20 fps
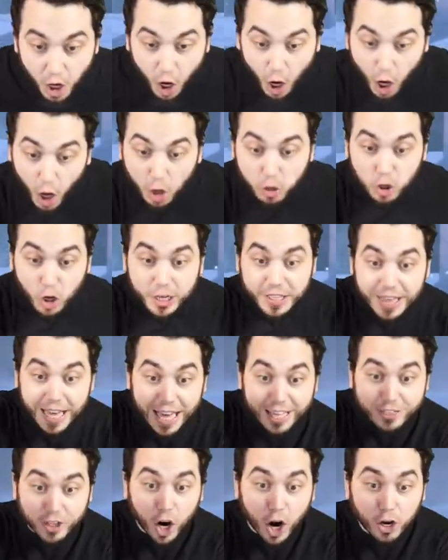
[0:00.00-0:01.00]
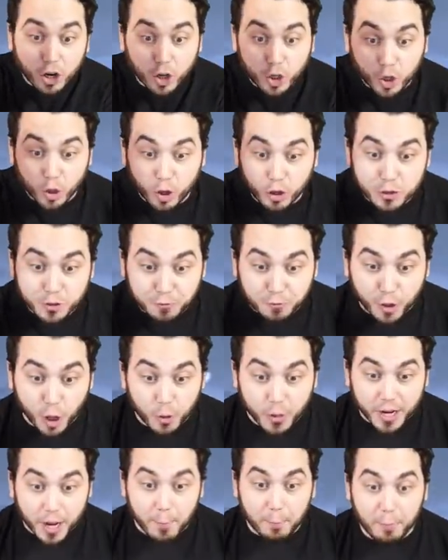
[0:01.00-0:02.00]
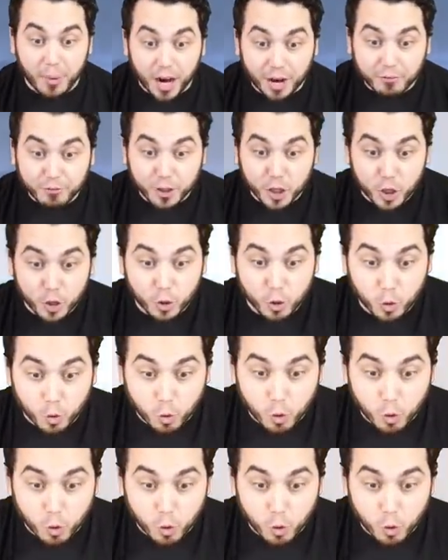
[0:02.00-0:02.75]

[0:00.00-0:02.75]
Oh, look at that! The Articuno's floating above you!